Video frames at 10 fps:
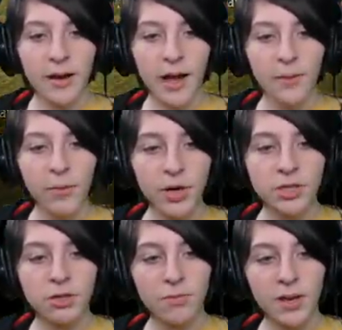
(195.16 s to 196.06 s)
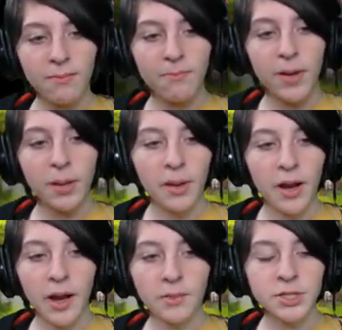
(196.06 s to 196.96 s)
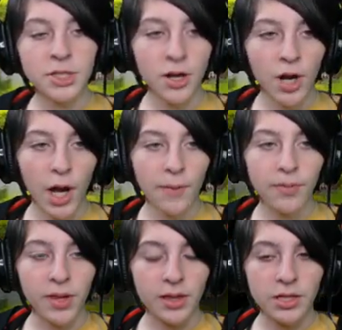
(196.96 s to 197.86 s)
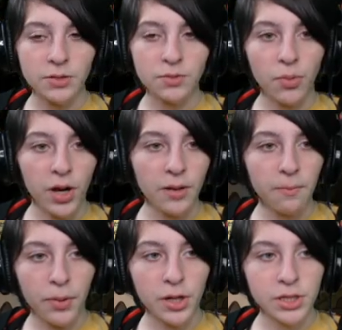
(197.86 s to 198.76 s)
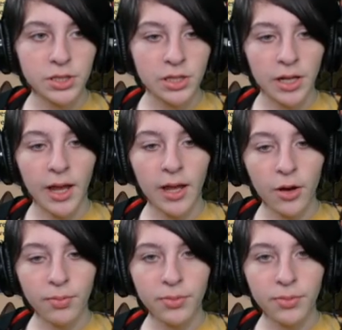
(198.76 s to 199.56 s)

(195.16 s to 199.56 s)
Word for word: I want to be Big Bear. I'm just copying this one person. I hope